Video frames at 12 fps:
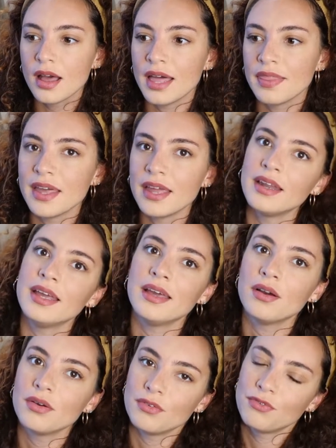and then
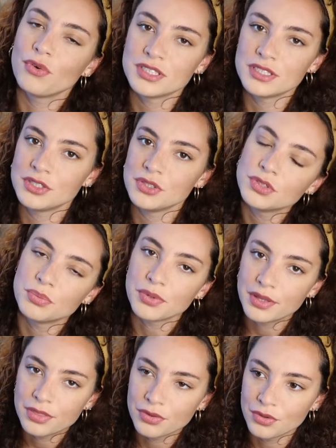it forces you to
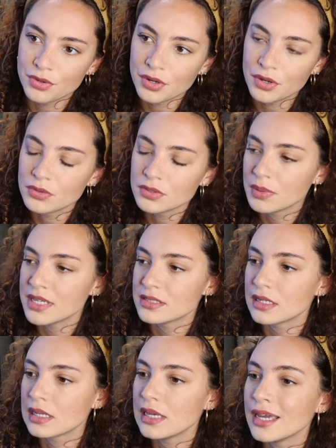breathe through your nose,
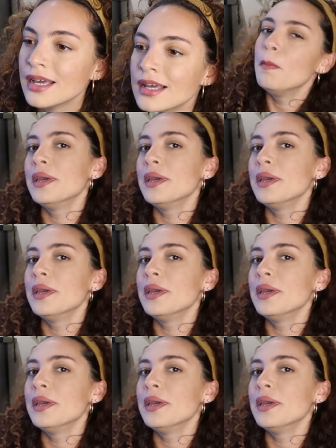basically.